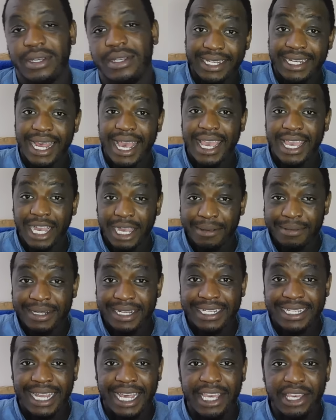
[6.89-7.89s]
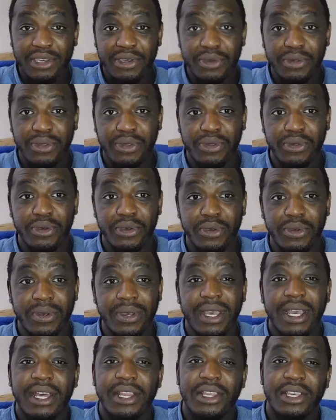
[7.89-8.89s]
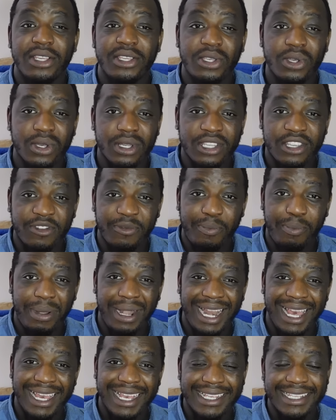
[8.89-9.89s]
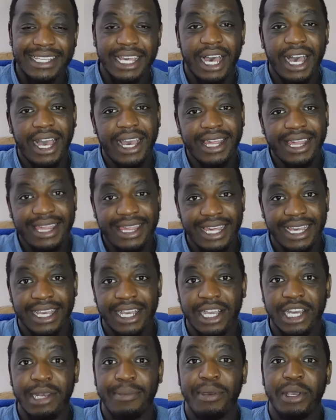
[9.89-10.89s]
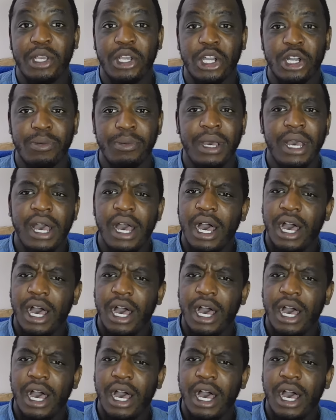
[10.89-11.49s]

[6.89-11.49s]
Today I'm going to take you through the sorts of players that I think are going to become